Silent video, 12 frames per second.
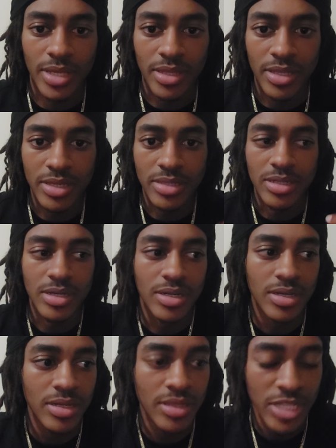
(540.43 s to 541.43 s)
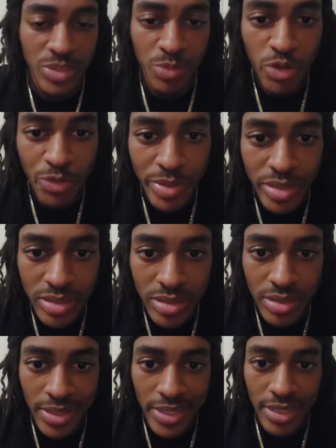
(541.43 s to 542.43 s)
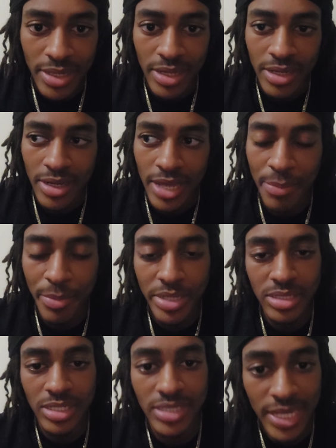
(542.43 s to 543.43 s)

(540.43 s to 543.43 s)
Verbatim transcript: these uh, these movements and basically